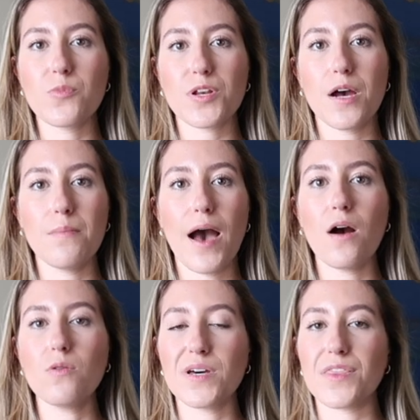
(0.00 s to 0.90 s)
would come
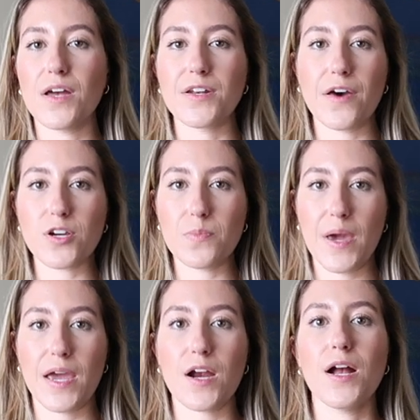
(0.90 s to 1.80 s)
out with another
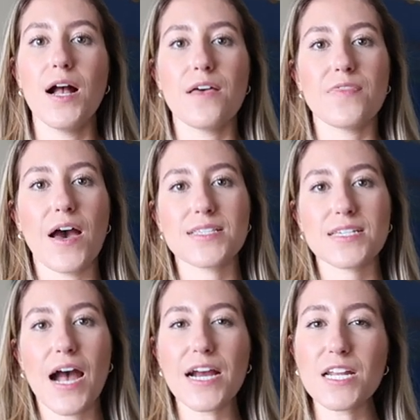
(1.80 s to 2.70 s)
pair that's
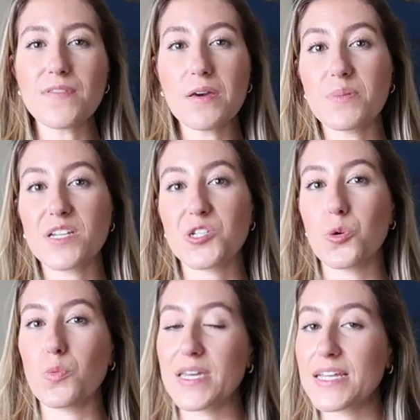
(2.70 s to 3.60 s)
kind of in
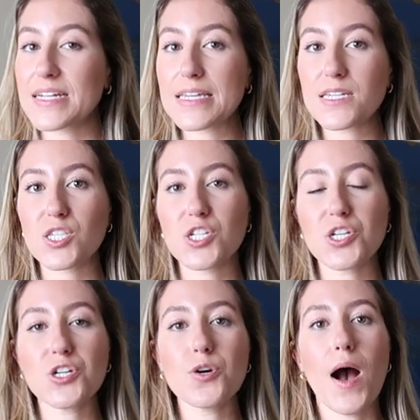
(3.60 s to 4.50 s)
between these
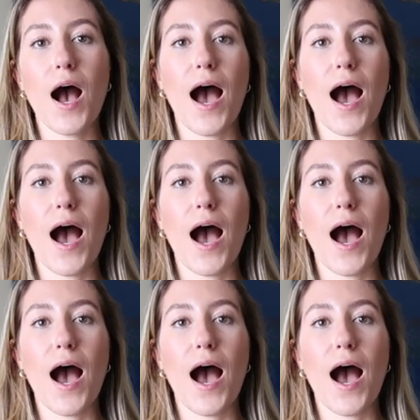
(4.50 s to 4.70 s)
two.